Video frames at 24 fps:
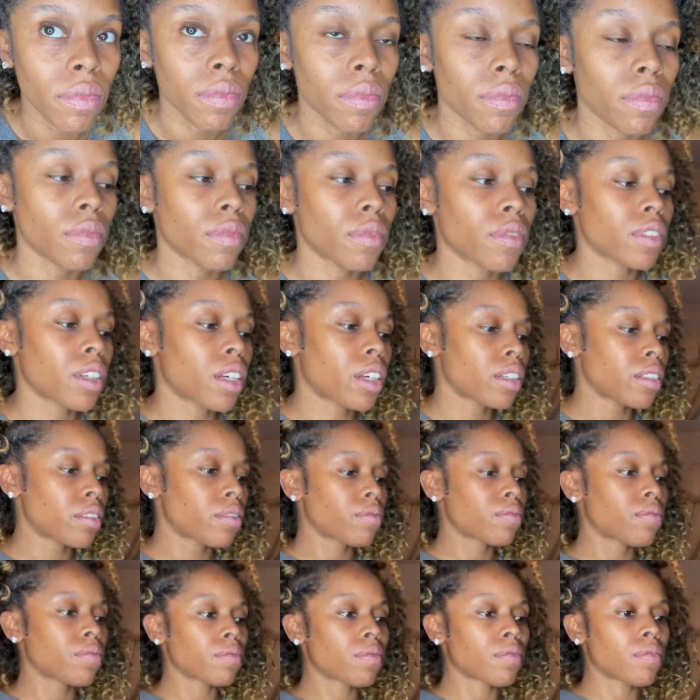Okay,
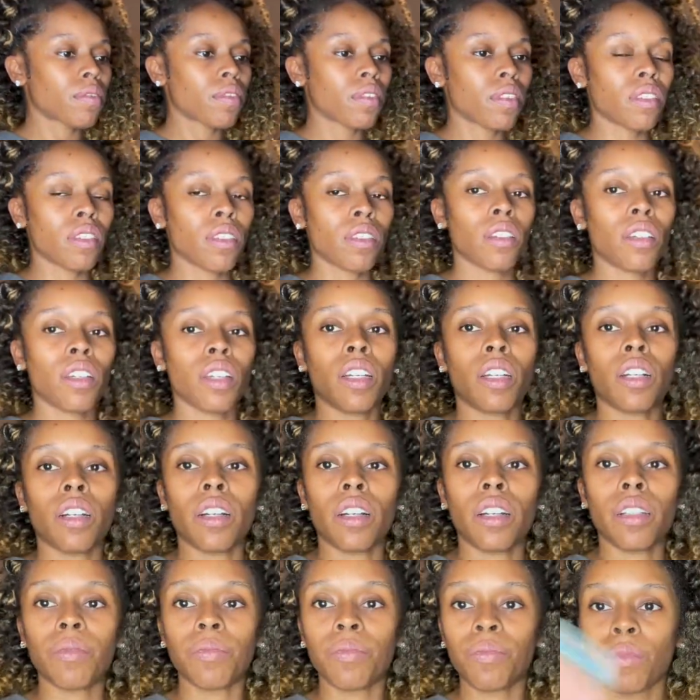all
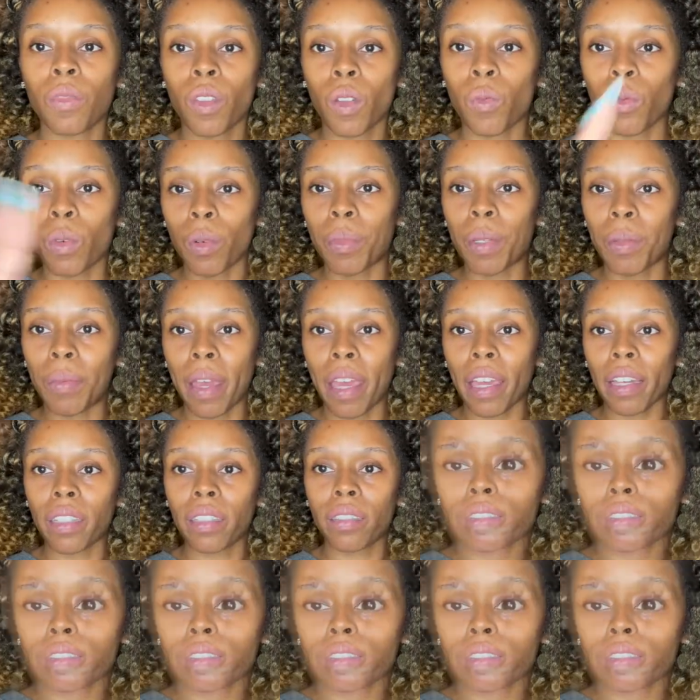right, we'll be back.